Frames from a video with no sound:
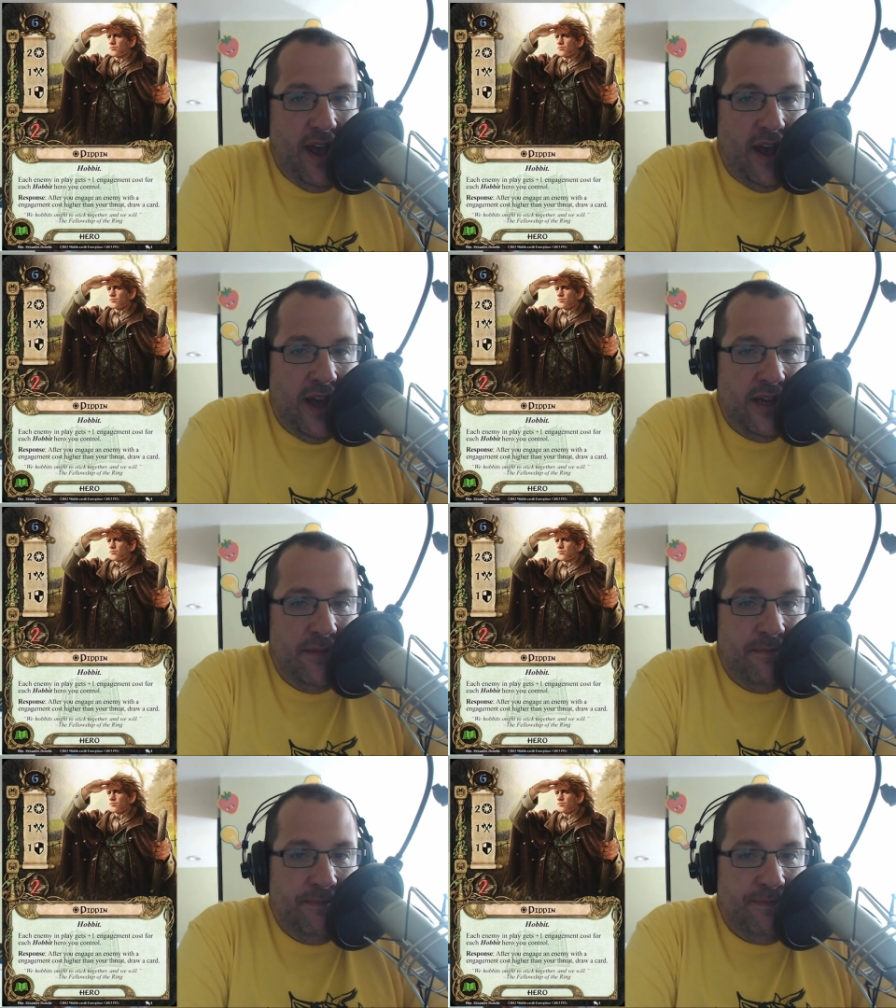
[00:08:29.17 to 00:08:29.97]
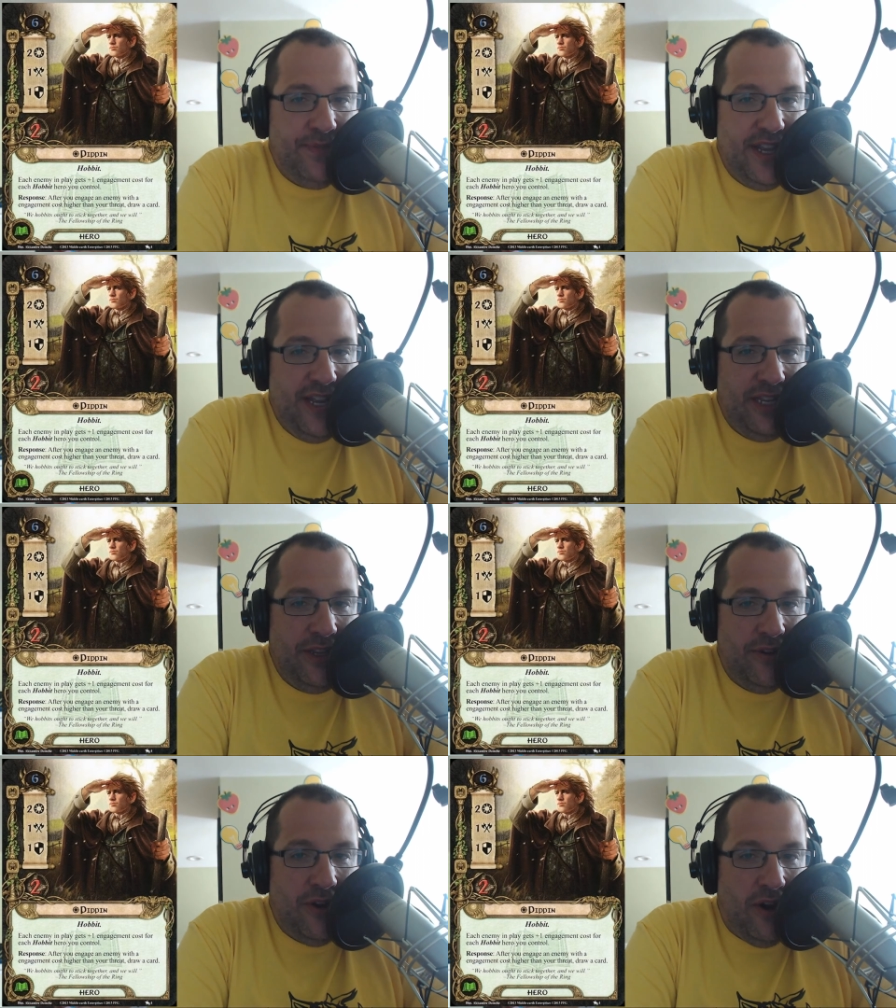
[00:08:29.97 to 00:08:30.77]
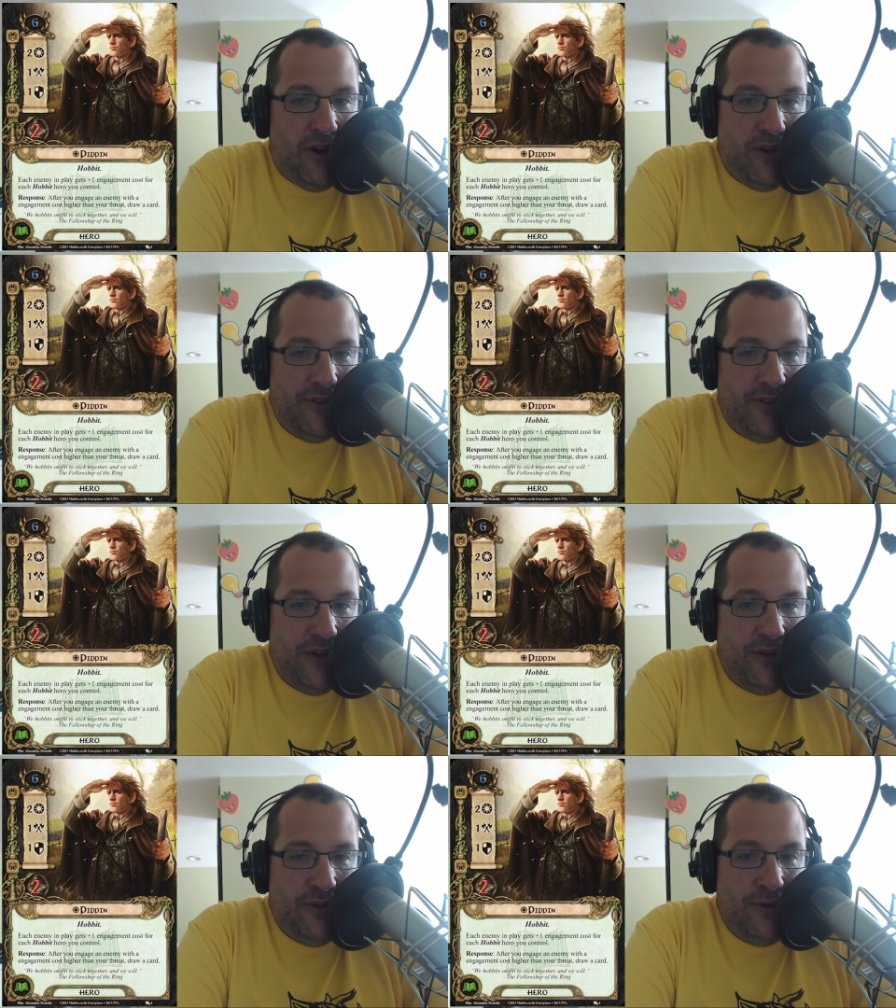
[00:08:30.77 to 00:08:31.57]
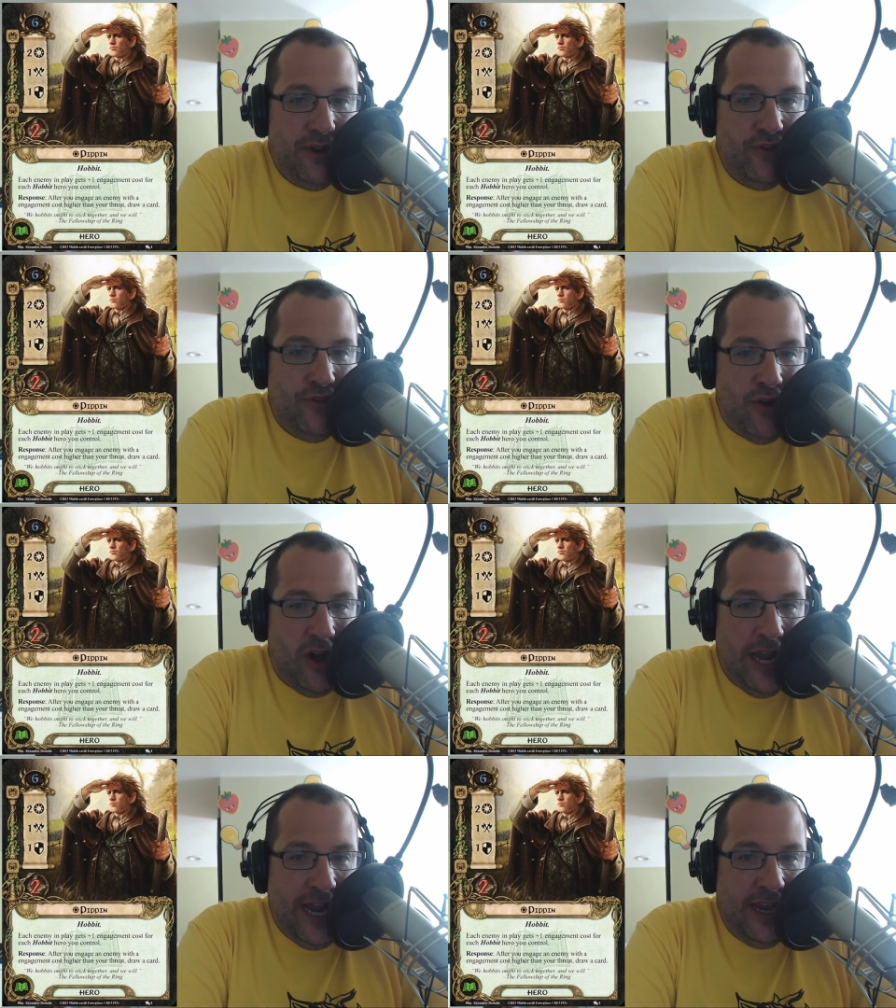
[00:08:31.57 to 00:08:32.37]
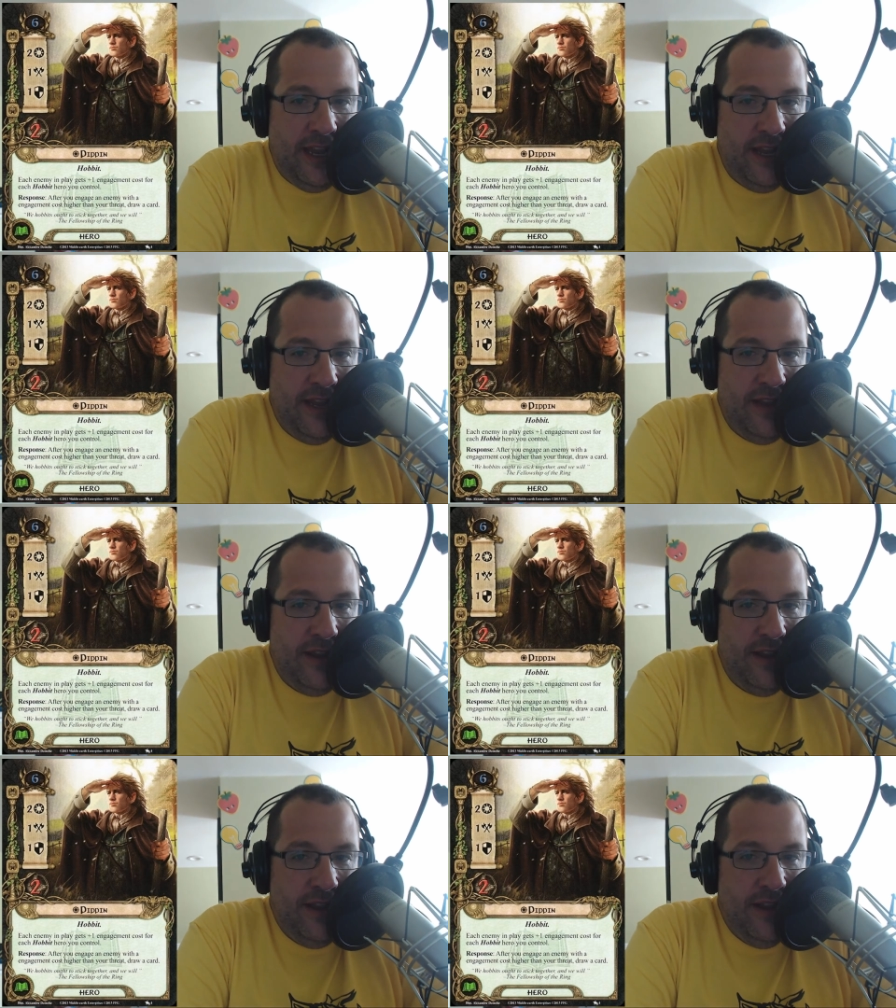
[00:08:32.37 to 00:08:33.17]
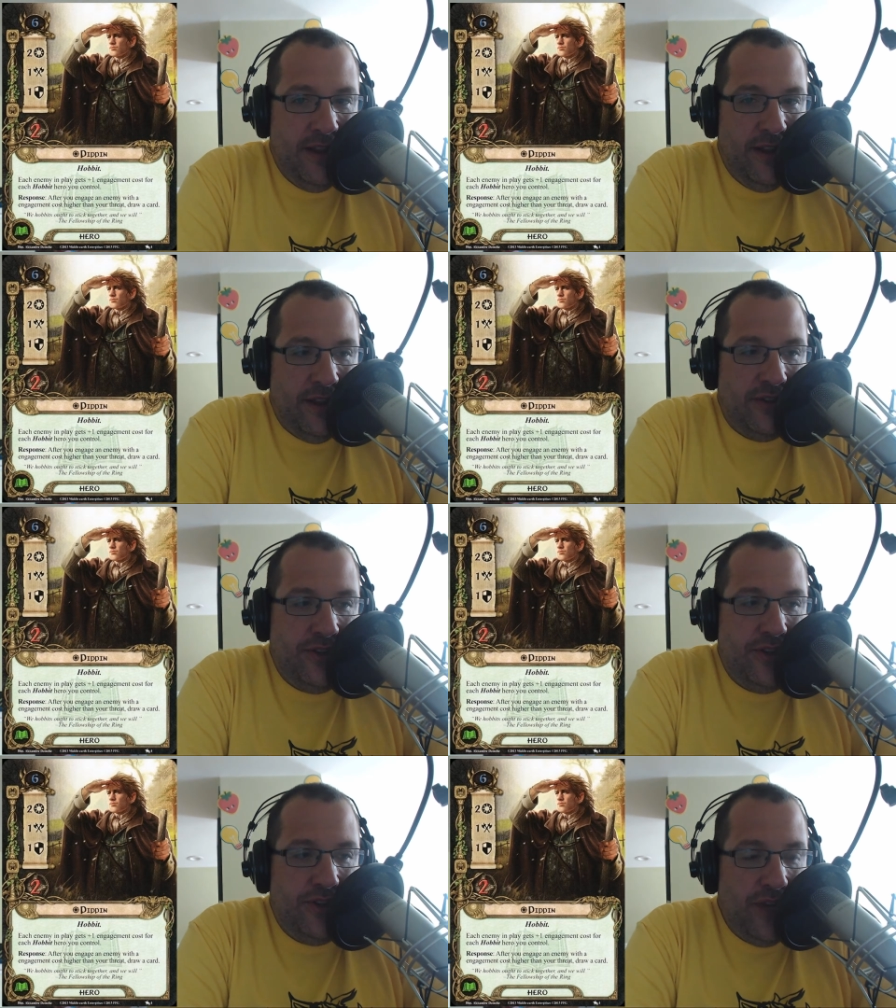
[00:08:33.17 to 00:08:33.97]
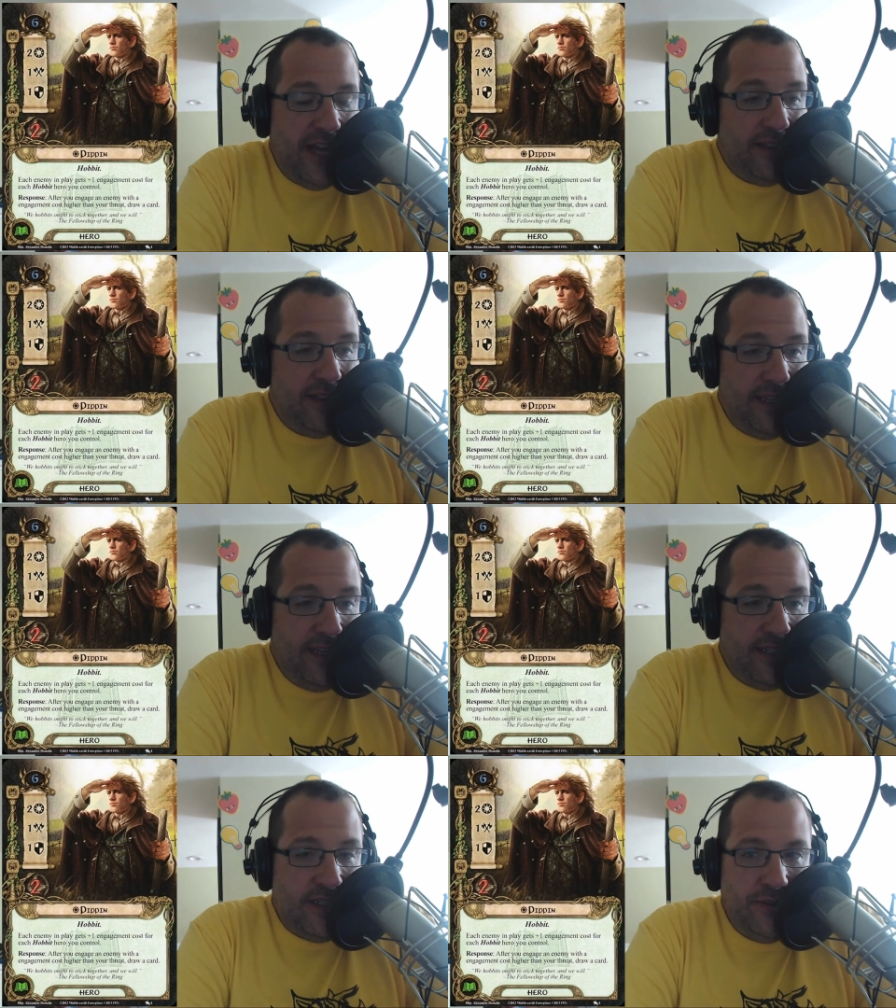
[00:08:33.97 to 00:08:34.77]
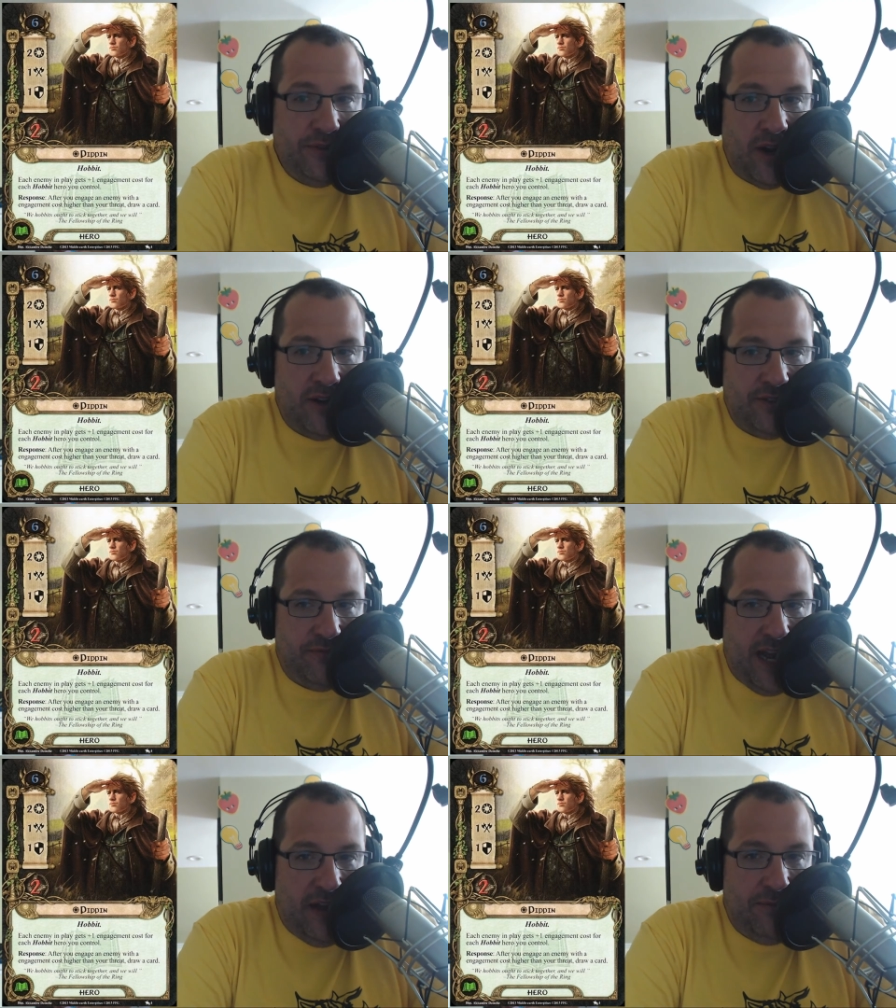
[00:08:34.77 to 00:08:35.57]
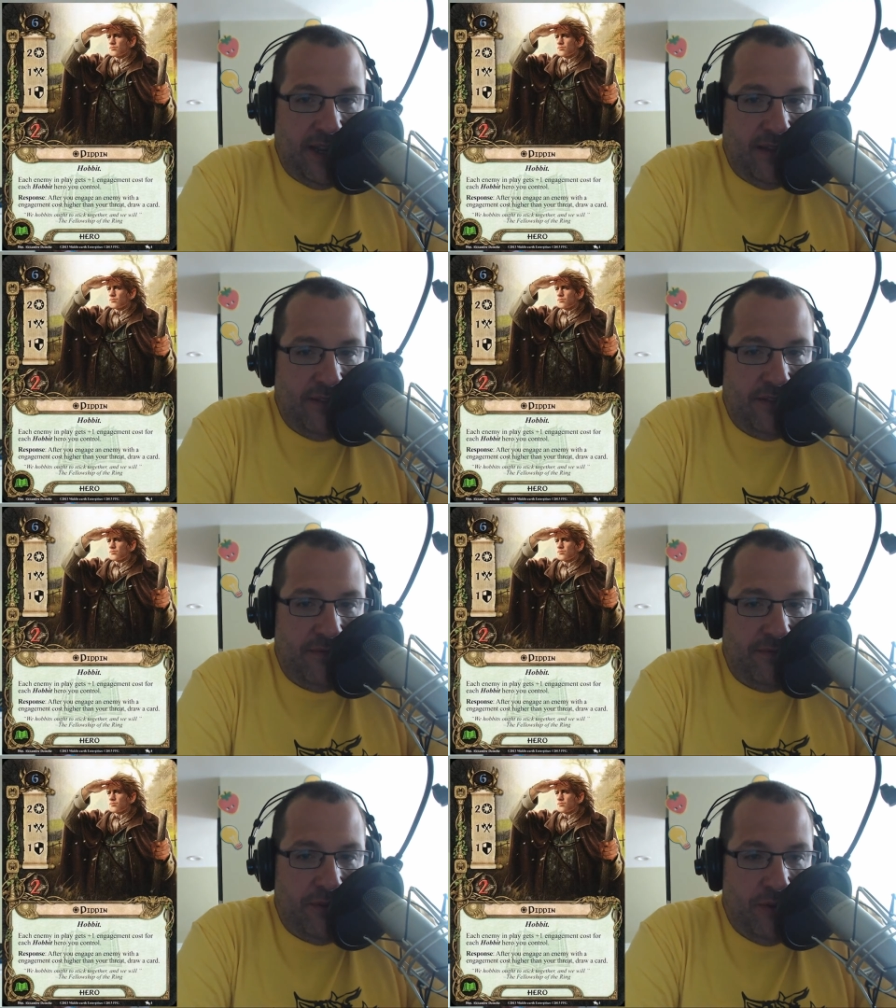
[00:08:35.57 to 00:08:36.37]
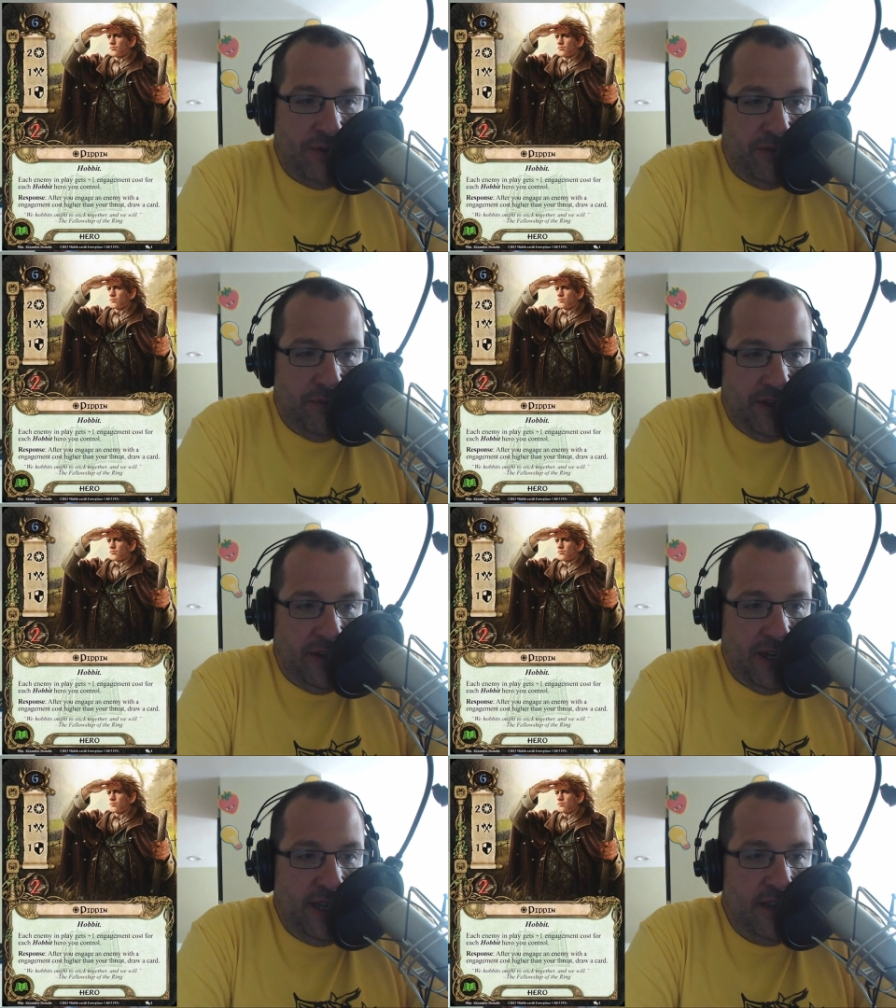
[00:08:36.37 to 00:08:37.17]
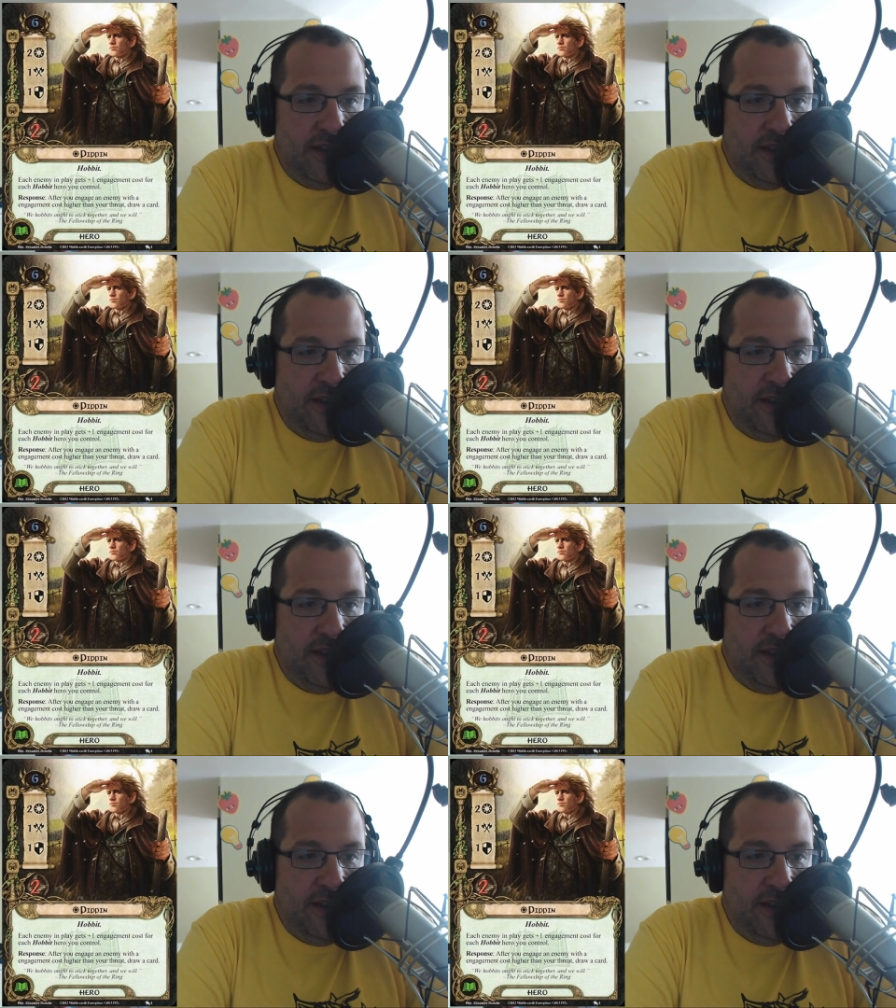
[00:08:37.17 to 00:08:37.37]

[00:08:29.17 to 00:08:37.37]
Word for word: Um, you're also drawing two, at least two cards around because of Frodo's ability.